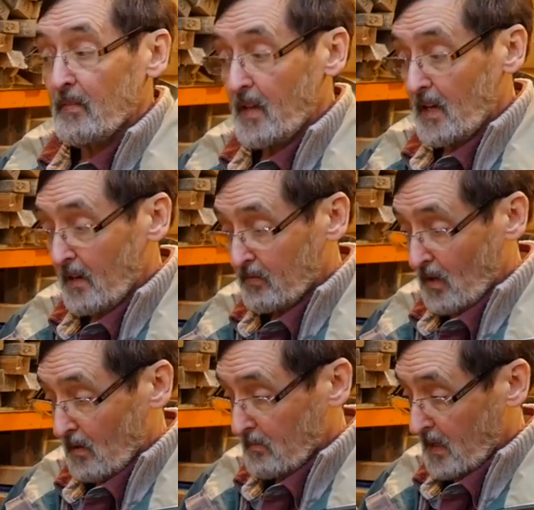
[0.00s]
Then I've
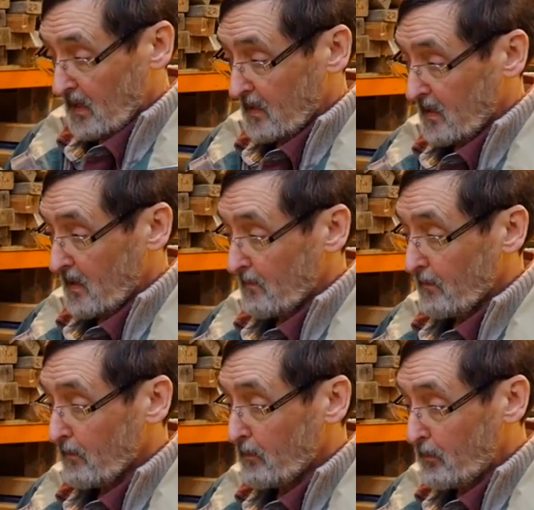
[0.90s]
got my
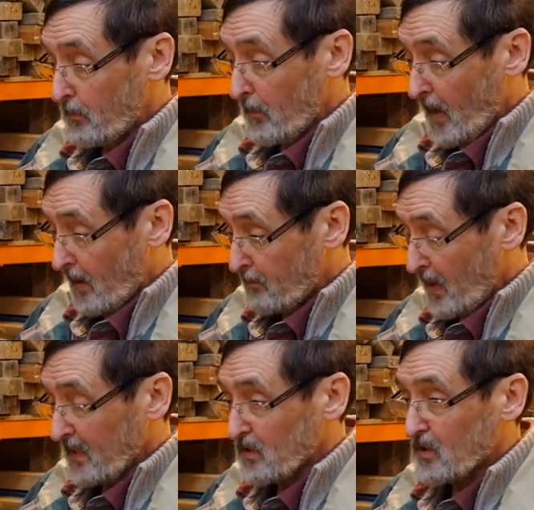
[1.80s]

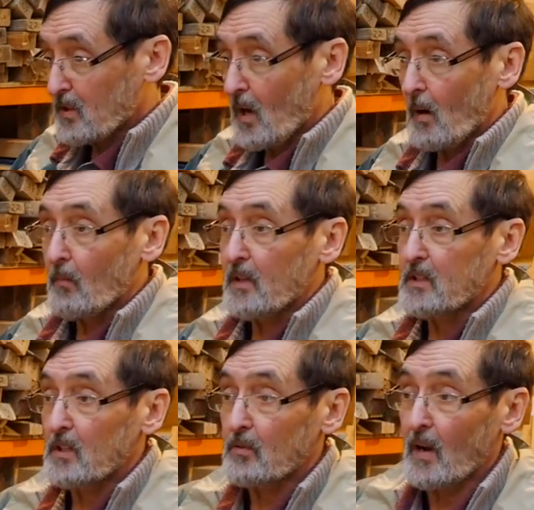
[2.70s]
bench top, which
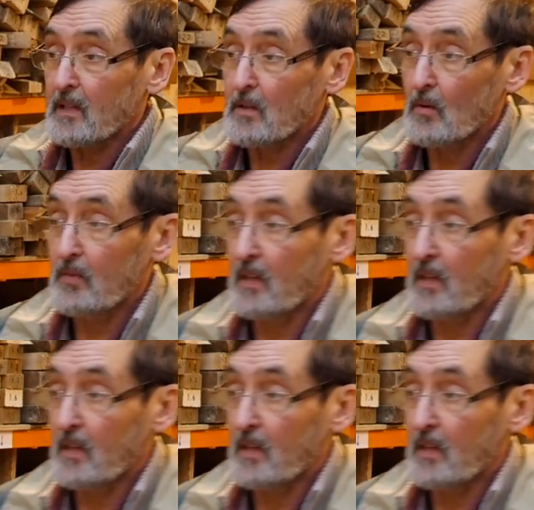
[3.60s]
is right over